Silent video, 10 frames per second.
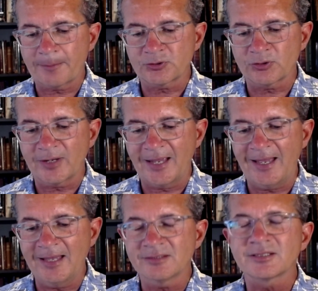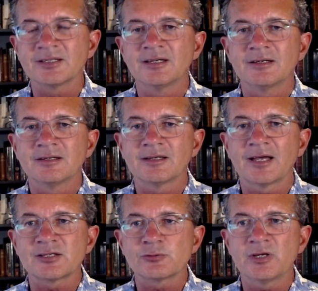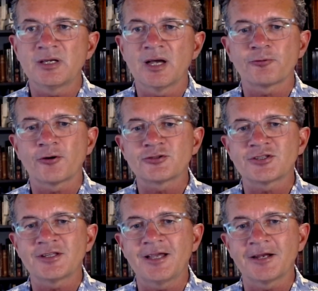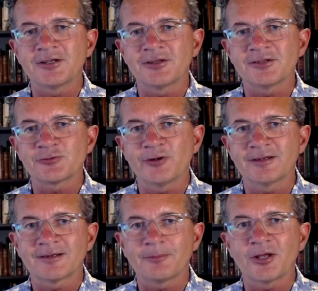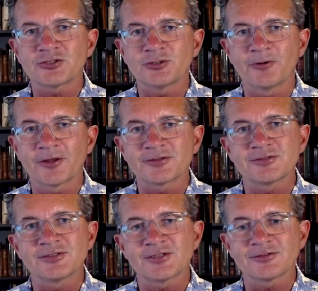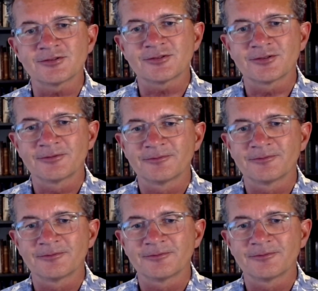8 as we approach the end of this week. God bless you, brothers and sisters.